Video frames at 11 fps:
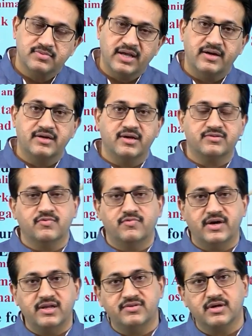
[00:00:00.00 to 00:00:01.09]
then it has a
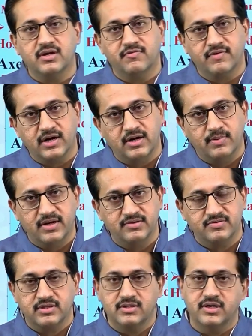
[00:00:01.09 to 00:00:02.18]
very significant
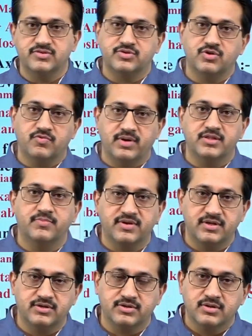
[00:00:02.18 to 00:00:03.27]
place in the history of Madhya
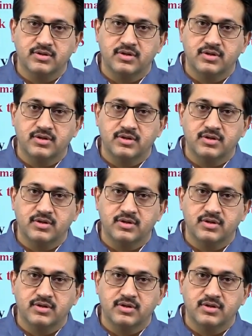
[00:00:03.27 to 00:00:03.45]
Pradesh,